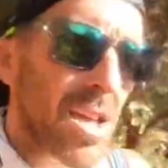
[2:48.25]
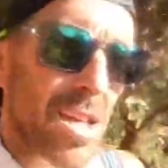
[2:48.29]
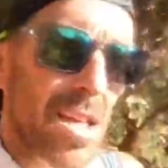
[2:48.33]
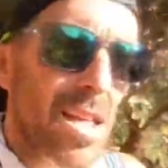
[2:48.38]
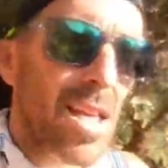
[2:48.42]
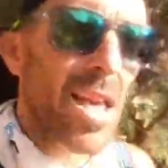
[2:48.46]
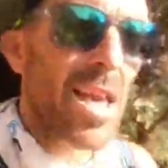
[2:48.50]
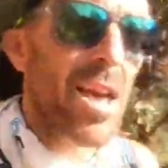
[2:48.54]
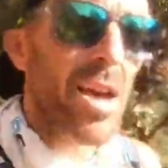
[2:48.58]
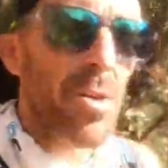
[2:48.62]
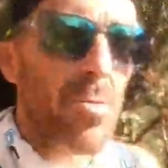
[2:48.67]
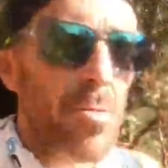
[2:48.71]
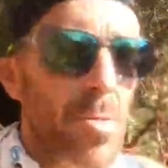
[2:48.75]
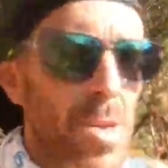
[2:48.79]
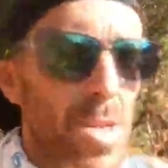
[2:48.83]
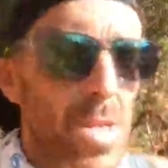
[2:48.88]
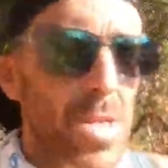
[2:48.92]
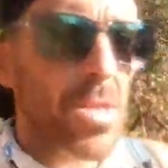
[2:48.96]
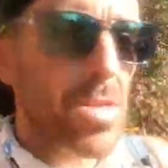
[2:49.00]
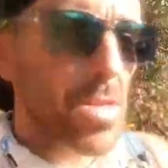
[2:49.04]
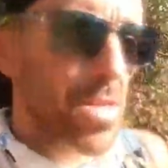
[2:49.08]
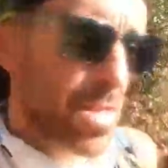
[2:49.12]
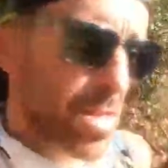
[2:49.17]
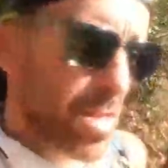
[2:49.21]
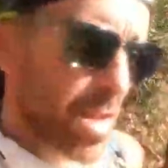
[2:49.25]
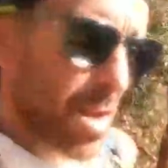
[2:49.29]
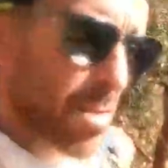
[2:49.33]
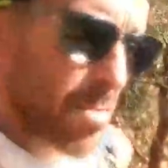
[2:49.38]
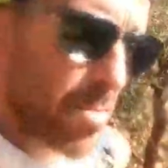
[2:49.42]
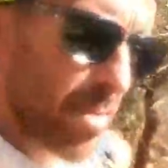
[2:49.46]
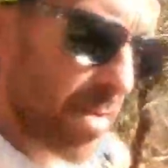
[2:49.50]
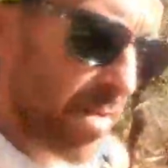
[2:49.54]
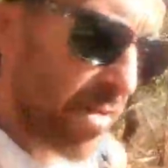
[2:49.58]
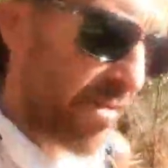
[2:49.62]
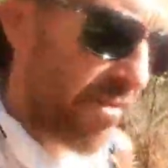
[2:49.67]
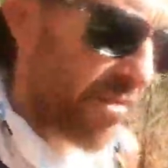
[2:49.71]
Okay, almost to the top
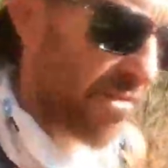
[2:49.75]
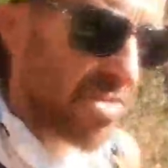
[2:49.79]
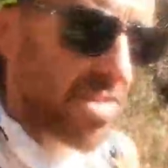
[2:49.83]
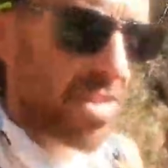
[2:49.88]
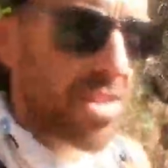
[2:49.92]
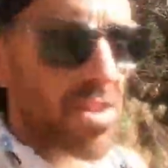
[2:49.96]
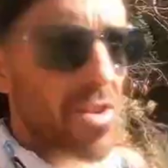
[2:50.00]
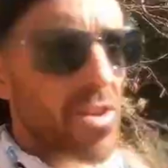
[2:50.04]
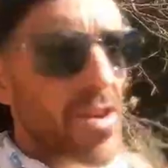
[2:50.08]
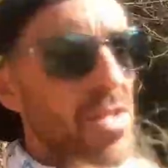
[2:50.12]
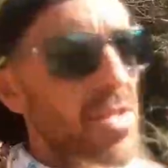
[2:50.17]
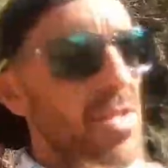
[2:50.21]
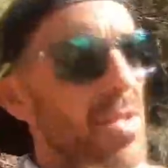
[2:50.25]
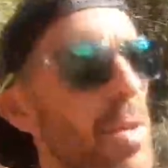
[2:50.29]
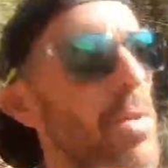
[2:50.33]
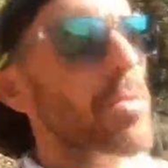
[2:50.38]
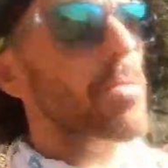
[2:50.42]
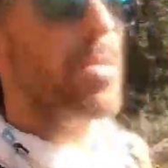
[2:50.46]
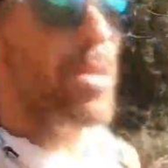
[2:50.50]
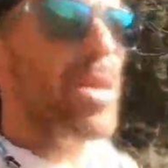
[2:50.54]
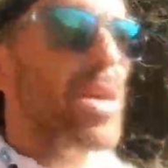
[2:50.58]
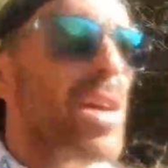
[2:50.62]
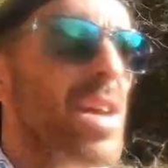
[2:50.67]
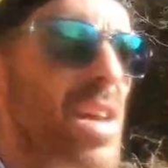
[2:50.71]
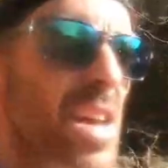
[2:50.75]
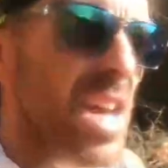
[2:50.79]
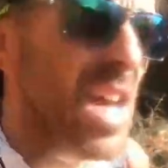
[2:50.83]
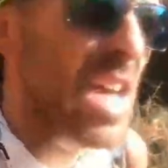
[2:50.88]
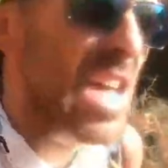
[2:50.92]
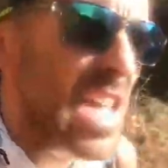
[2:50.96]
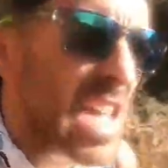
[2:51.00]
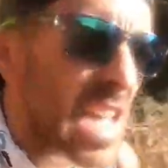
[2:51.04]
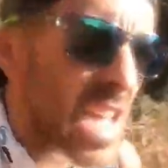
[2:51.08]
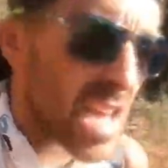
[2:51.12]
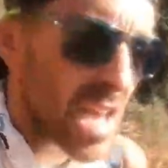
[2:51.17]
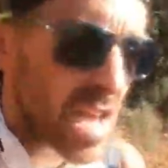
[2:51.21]
of the North Rim,
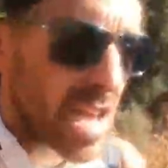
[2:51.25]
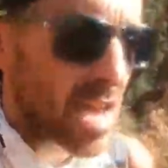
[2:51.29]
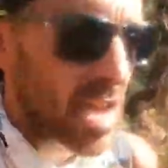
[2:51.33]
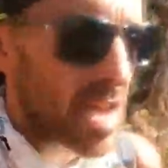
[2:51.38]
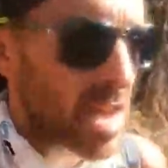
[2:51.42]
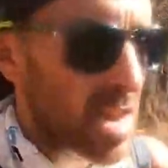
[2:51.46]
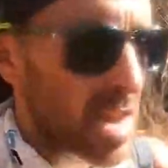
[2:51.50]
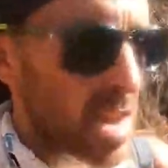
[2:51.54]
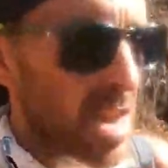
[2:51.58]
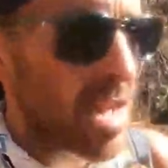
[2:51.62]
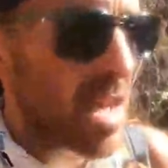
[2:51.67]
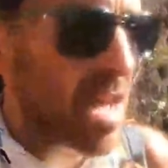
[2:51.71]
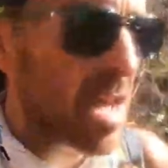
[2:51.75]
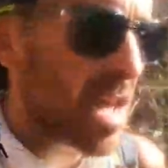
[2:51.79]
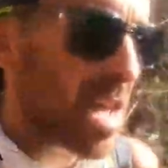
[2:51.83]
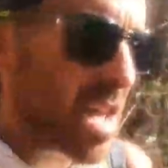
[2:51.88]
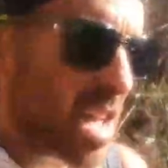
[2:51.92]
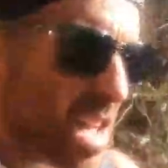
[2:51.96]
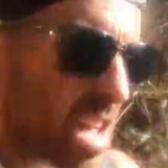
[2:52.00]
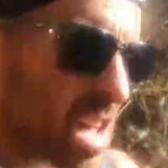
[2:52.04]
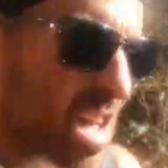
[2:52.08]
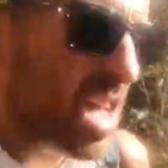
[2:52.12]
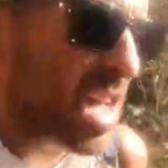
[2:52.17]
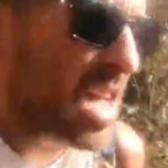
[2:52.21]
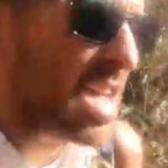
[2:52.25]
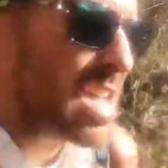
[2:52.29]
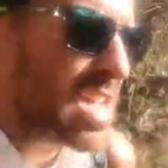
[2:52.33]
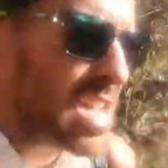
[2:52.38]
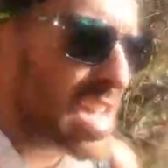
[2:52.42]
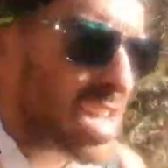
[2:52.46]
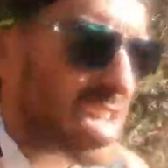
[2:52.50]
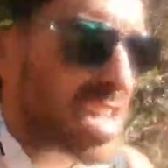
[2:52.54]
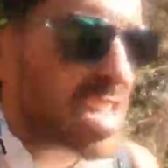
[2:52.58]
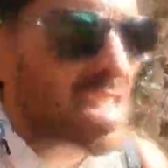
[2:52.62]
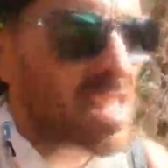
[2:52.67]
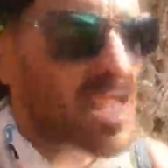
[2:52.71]
and
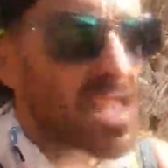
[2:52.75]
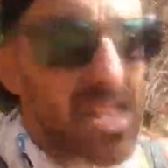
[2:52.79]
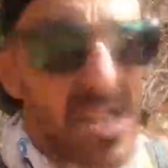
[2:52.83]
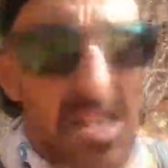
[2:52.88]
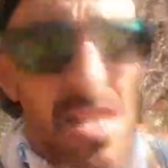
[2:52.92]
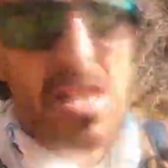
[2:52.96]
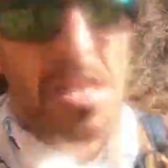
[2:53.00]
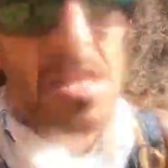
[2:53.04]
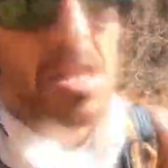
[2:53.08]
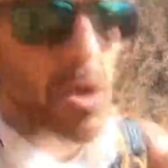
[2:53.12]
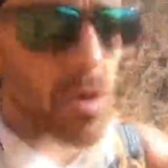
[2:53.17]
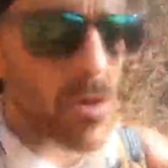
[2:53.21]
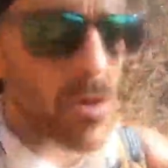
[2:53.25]
this is so